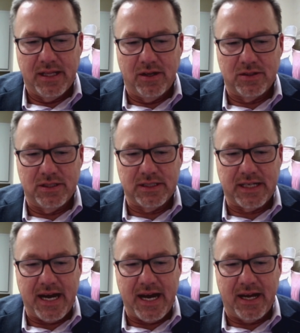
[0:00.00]
there's this
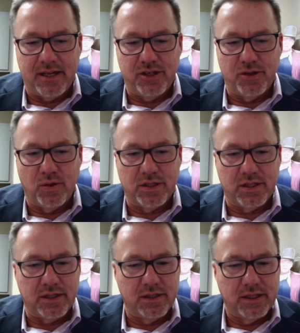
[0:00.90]
guy out of
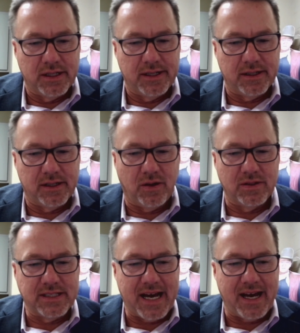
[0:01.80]
Georgia
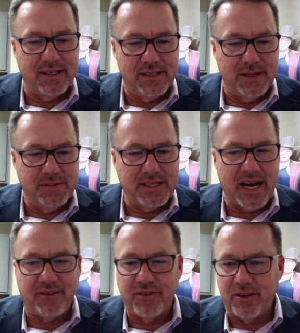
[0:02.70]
called Zach. His name is
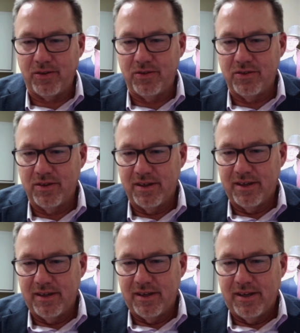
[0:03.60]
Zach Fields,
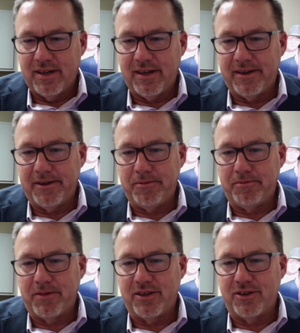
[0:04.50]

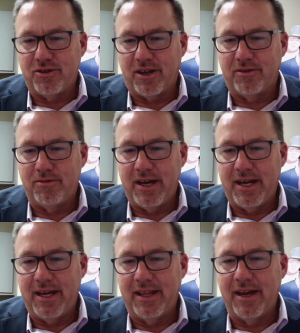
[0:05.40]
construction
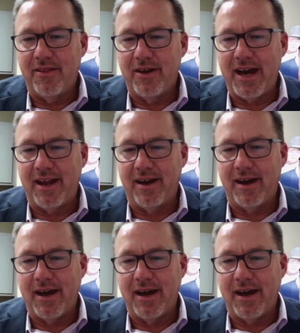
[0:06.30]
ready, and they had